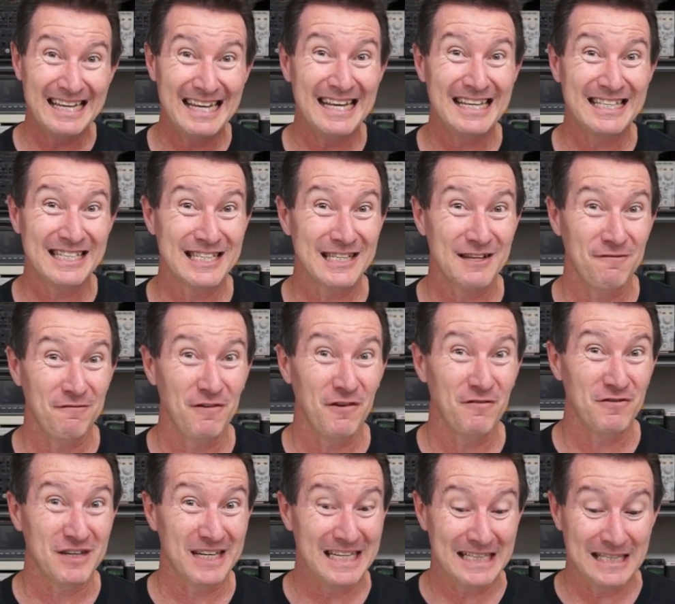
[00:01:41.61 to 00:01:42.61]
It's the
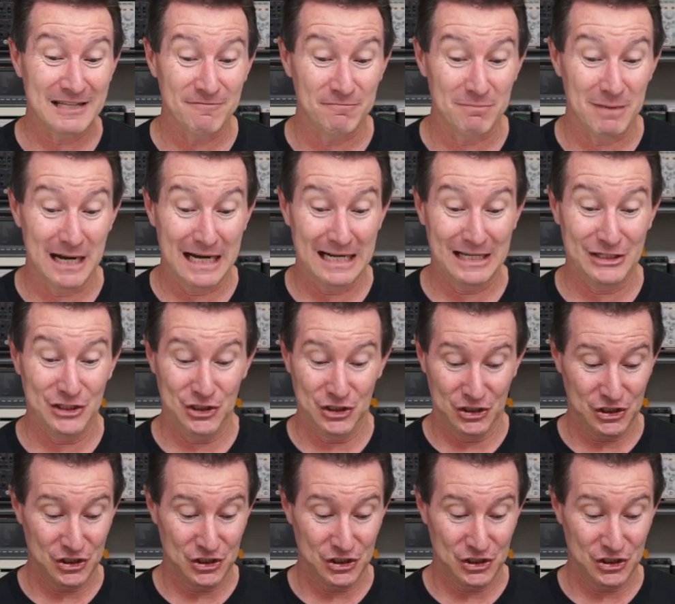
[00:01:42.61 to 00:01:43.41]
fifteenth of March.